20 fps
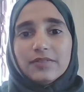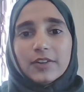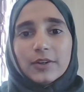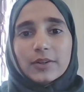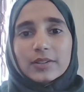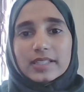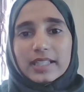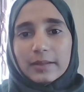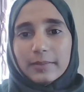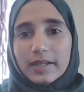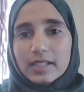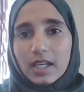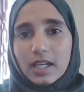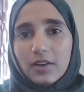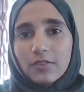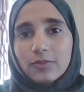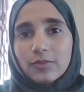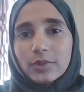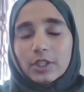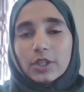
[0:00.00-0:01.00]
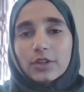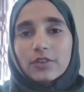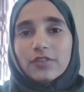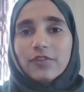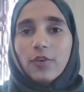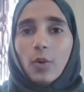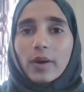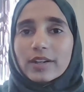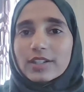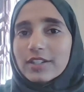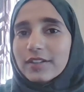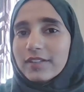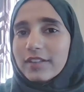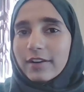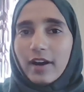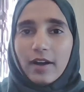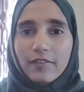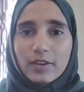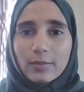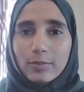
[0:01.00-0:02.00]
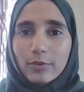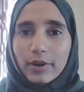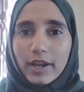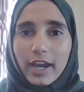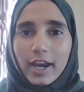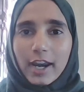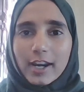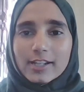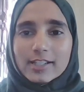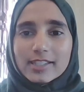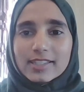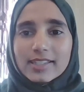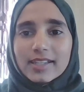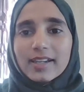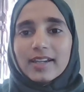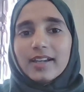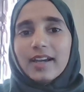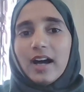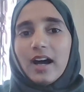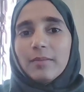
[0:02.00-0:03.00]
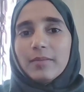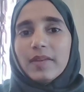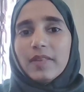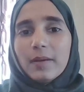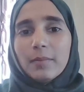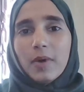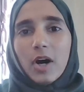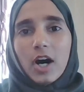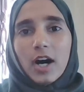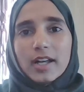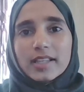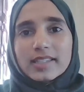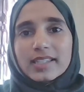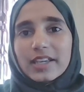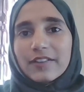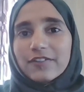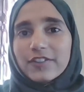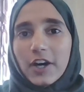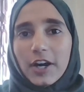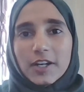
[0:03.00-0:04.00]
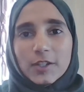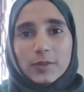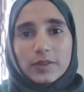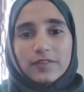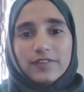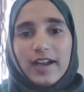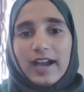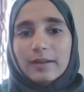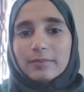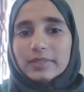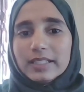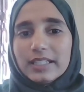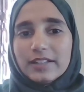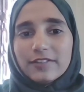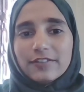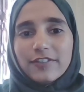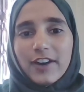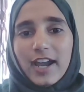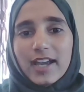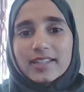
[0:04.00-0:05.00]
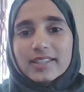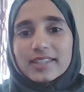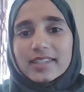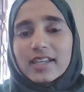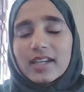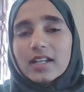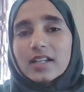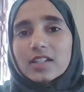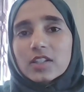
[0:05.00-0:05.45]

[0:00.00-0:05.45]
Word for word: Many folks like myself would look forward to Tarawih prayers um, in the mosque, iftars with family and friends.